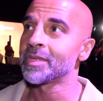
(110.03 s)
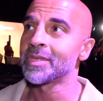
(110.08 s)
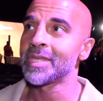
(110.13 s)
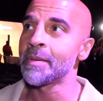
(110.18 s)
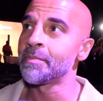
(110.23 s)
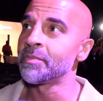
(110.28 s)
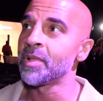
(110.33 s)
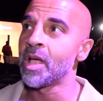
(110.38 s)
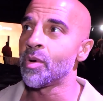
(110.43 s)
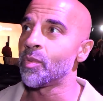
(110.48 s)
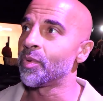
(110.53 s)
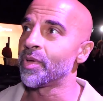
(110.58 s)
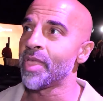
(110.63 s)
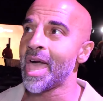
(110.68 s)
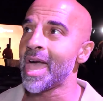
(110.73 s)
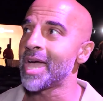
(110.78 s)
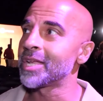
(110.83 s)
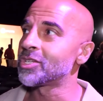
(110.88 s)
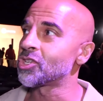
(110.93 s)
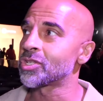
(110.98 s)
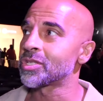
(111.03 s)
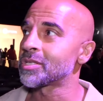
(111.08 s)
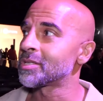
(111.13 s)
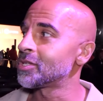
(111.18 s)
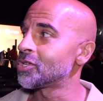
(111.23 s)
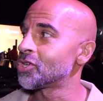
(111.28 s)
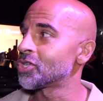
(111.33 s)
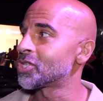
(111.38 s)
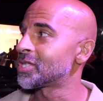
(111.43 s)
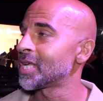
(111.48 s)
Them lot were there just,
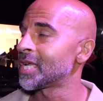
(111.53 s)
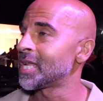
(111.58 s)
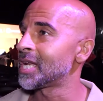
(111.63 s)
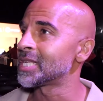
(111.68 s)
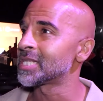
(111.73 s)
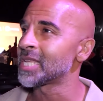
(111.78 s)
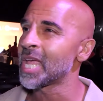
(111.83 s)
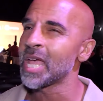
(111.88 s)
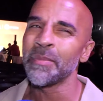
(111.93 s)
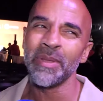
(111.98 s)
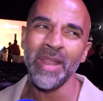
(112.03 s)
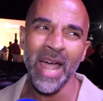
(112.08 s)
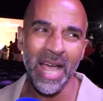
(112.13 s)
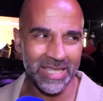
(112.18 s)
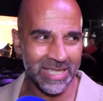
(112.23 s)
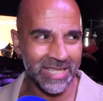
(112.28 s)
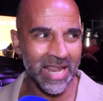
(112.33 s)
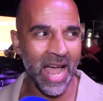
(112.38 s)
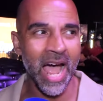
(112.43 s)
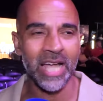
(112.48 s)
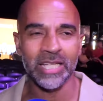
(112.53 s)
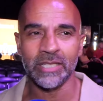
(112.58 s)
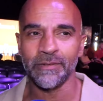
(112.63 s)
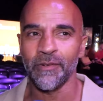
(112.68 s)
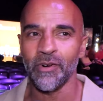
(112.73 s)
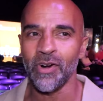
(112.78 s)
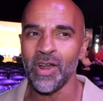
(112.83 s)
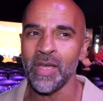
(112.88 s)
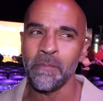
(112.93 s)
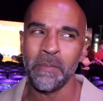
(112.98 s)
just singing his name. And that's nice
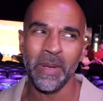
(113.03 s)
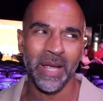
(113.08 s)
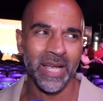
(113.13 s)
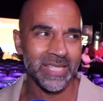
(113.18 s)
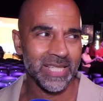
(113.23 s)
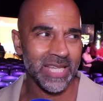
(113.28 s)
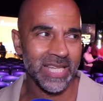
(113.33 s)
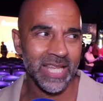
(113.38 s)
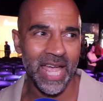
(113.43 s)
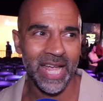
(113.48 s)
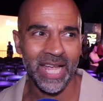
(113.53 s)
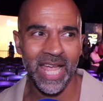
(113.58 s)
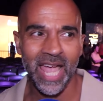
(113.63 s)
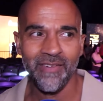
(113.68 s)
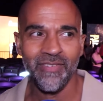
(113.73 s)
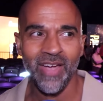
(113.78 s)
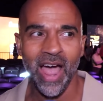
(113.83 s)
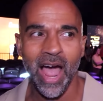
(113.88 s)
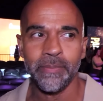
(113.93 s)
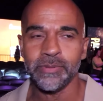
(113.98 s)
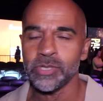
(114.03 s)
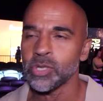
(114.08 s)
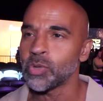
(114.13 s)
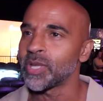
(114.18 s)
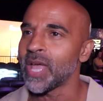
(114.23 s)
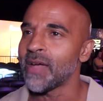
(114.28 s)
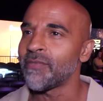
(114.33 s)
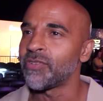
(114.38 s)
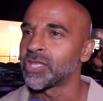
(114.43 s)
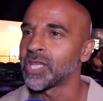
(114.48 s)
for him because he, he gave it
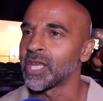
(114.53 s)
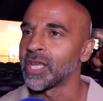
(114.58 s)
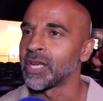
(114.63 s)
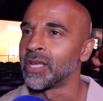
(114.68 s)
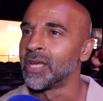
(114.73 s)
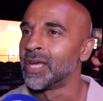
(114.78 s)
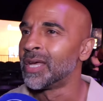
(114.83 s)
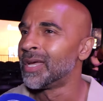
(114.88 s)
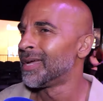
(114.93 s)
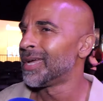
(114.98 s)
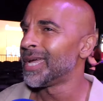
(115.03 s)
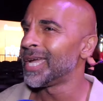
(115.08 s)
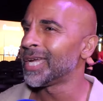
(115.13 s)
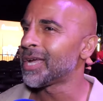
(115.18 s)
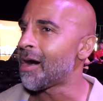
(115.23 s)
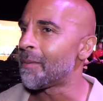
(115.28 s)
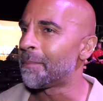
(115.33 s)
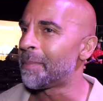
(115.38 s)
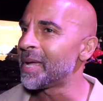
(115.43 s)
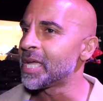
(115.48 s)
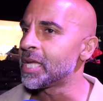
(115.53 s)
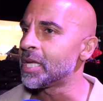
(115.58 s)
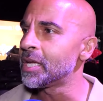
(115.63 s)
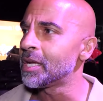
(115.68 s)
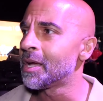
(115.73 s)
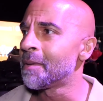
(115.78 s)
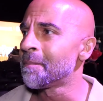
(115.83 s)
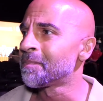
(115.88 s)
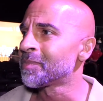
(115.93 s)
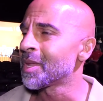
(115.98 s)
absolutely everything. He got beat,
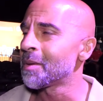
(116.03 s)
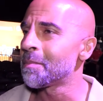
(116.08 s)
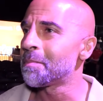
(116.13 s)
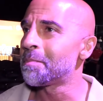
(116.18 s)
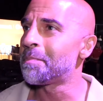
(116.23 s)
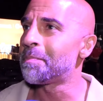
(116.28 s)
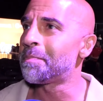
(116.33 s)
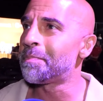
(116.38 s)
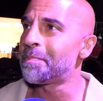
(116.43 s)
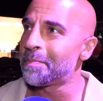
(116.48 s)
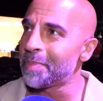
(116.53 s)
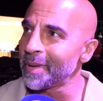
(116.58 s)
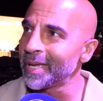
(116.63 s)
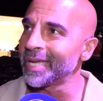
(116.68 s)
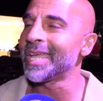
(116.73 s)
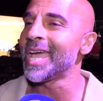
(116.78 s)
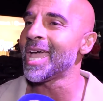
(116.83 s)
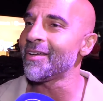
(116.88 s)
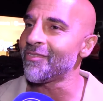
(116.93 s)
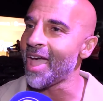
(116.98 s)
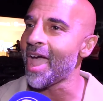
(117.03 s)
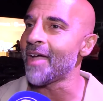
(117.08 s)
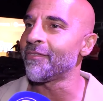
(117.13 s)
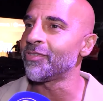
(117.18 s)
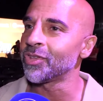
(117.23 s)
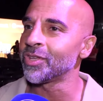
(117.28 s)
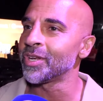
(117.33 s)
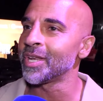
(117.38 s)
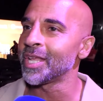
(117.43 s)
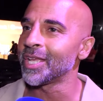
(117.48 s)
but he gave it
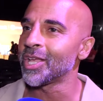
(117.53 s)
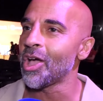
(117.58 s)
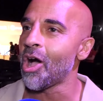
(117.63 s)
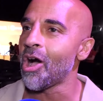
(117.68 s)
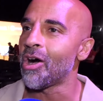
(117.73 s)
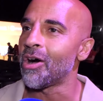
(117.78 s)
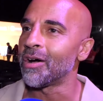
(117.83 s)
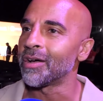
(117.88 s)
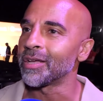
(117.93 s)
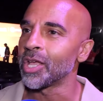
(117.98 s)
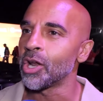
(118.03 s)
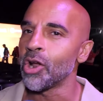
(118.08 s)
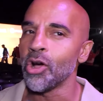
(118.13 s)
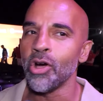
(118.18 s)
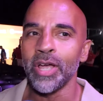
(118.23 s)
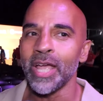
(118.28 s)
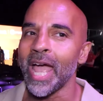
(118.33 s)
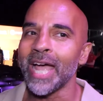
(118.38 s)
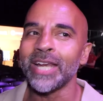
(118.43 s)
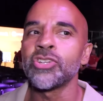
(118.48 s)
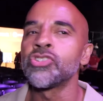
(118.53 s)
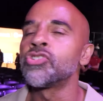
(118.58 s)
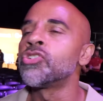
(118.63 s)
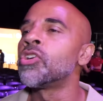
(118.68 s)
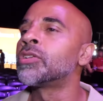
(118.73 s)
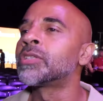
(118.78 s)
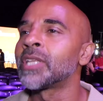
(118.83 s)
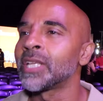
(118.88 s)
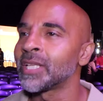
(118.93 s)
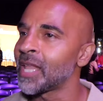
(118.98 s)
everything he got. You know, he had
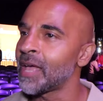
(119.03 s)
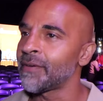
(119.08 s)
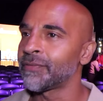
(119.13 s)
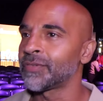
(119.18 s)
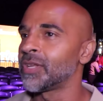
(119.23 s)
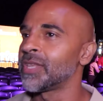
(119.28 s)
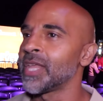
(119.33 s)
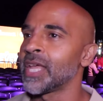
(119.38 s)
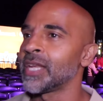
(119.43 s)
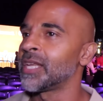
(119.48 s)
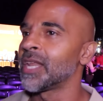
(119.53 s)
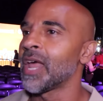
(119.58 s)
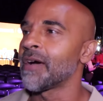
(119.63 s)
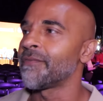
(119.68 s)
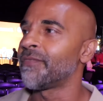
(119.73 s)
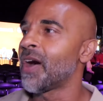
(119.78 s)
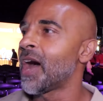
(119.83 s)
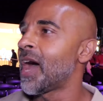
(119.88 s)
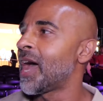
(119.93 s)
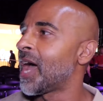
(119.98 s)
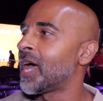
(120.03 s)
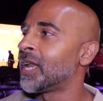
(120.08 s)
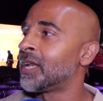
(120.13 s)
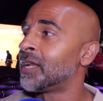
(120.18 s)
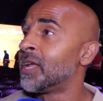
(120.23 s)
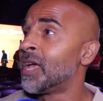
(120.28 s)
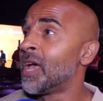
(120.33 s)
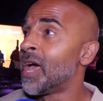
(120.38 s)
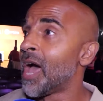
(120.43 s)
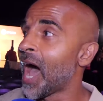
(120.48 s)
nothing left at the end of that fight. And,
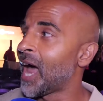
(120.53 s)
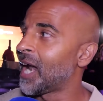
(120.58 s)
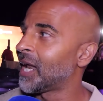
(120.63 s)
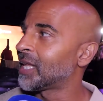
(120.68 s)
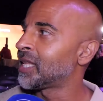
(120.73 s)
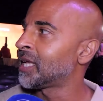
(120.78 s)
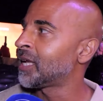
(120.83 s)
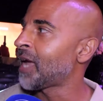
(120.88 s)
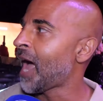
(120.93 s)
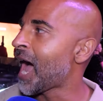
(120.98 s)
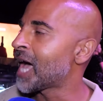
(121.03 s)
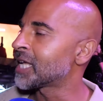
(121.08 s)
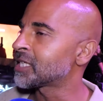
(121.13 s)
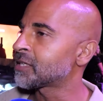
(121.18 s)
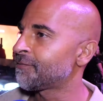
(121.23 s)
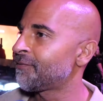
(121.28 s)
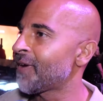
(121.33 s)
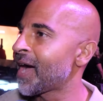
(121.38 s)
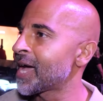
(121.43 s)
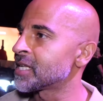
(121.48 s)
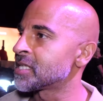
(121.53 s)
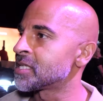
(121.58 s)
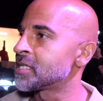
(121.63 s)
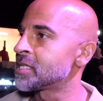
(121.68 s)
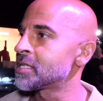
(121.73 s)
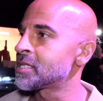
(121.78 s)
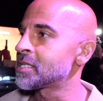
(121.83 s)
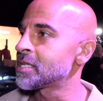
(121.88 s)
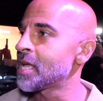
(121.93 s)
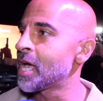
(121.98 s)
and I think as
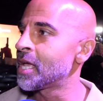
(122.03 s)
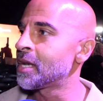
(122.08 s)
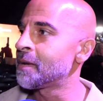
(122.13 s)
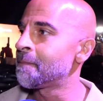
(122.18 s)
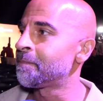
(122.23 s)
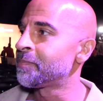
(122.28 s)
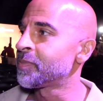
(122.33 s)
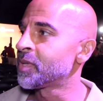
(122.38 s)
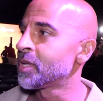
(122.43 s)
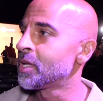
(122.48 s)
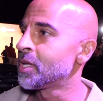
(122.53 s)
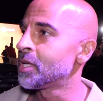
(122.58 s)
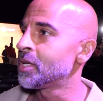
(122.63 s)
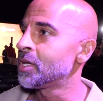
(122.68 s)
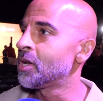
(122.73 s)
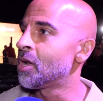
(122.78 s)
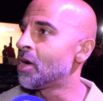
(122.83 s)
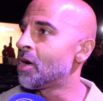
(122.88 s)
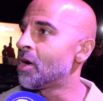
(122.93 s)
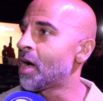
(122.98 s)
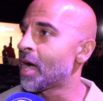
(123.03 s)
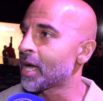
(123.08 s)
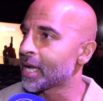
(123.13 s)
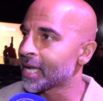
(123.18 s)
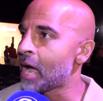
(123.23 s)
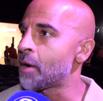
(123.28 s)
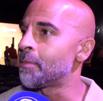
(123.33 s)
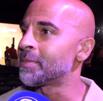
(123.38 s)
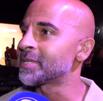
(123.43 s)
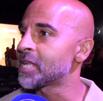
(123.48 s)
fans, and, you know,
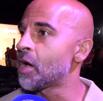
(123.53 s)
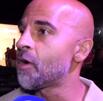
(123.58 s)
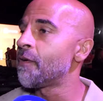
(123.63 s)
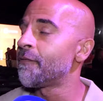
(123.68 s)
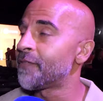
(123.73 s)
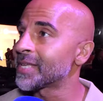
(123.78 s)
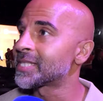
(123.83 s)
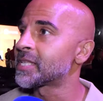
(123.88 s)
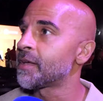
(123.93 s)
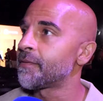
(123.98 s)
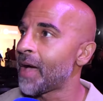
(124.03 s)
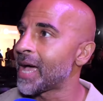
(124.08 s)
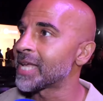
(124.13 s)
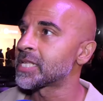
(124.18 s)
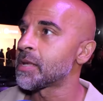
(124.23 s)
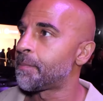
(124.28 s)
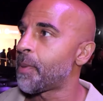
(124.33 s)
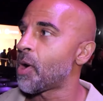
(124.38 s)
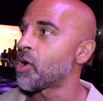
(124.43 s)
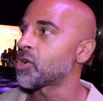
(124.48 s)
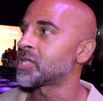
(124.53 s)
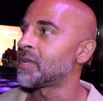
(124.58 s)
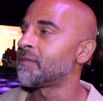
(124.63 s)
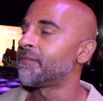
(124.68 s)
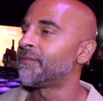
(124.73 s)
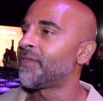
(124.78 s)
count myself as a, as a boxing